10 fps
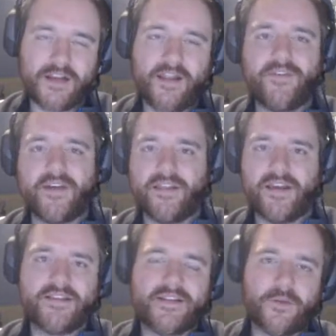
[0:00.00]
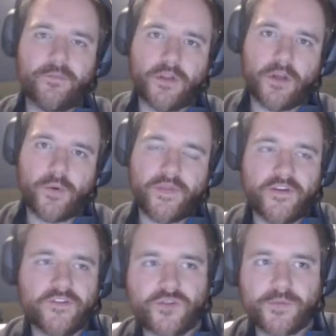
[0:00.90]
I'll have a link down below in the
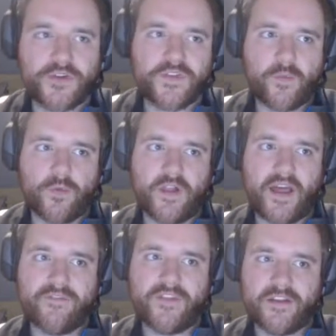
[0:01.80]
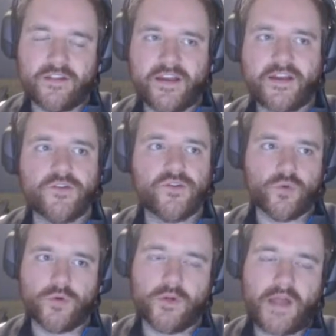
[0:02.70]
description that will have the link to
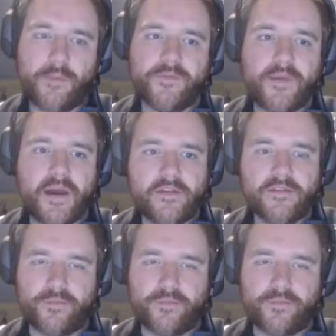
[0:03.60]
Google Optimize.